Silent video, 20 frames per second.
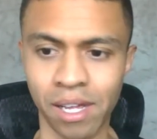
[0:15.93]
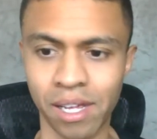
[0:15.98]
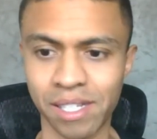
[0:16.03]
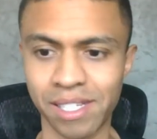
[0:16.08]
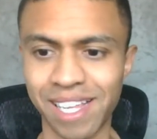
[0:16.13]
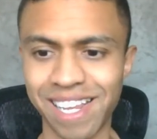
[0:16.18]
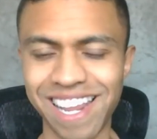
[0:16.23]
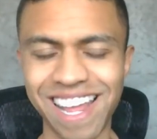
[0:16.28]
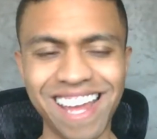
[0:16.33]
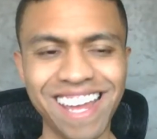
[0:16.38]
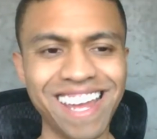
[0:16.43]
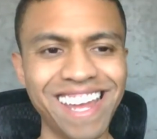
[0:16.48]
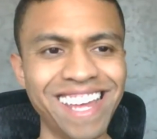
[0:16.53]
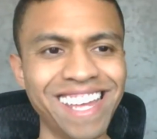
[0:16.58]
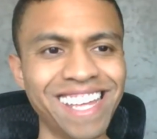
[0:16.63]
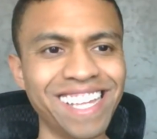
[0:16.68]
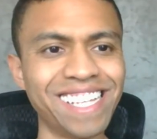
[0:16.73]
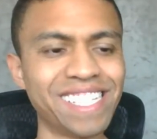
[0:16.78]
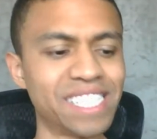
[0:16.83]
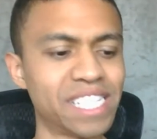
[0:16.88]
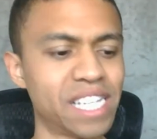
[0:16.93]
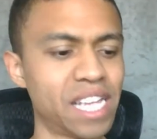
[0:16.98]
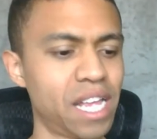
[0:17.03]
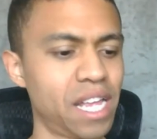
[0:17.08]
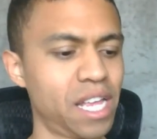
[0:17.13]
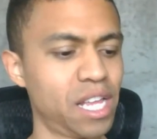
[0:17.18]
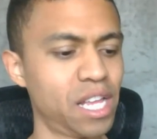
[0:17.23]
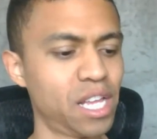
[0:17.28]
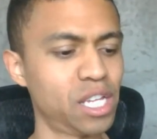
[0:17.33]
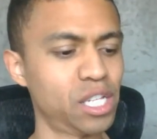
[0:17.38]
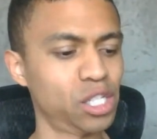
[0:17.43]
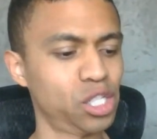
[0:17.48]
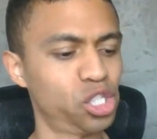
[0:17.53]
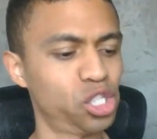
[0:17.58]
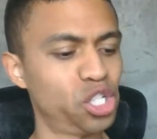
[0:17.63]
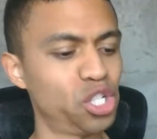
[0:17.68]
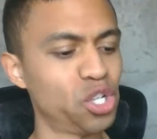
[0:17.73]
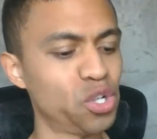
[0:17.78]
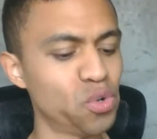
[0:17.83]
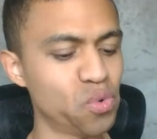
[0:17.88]
Today is
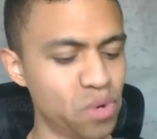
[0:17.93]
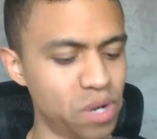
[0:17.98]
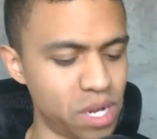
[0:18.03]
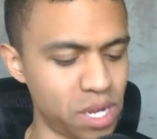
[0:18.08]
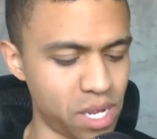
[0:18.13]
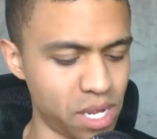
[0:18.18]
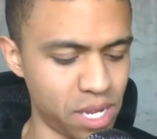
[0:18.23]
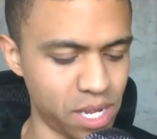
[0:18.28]
June,